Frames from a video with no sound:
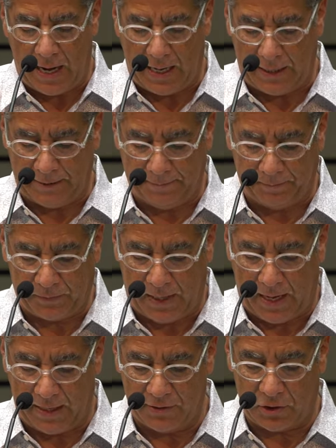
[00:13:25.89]
Um,
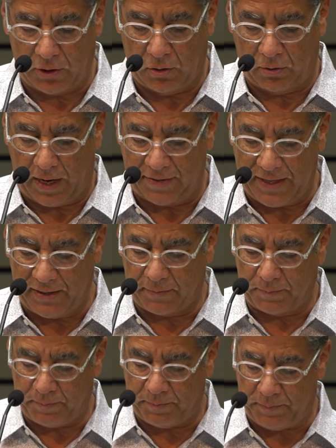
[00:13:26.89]
and so I think
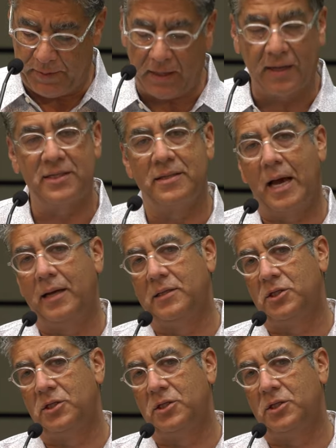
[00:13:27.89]
because of that,